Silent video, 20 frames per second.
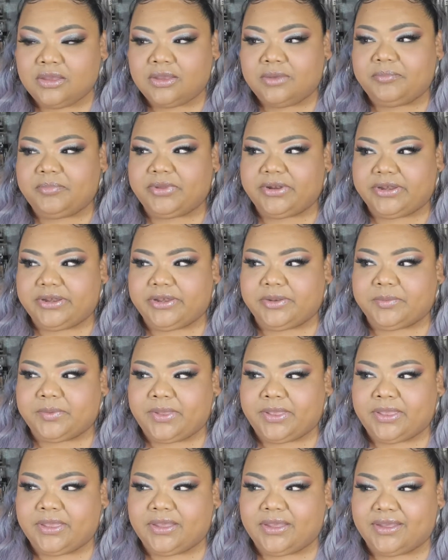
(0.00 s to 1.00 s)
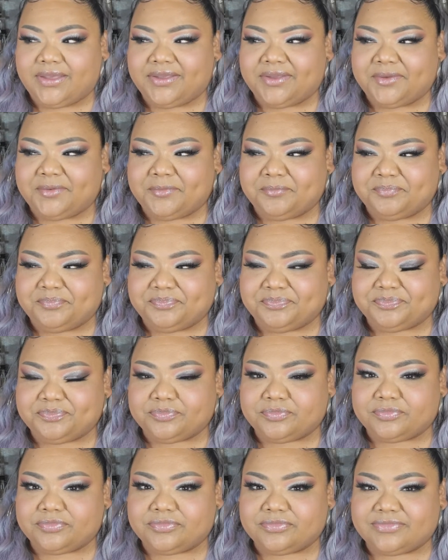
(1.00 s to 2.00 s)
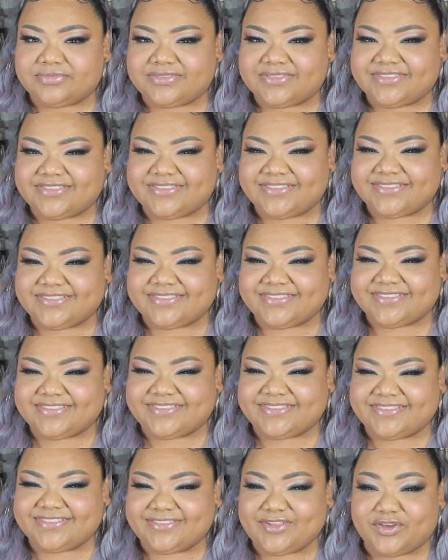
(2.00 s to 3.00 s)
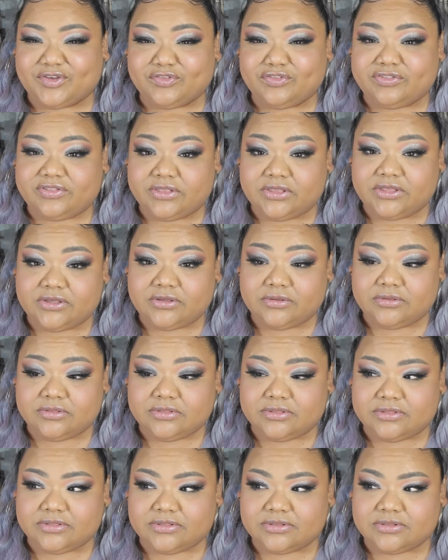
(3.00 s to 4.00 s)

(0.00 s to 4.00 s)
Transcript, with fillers: but anyway, um, no seals.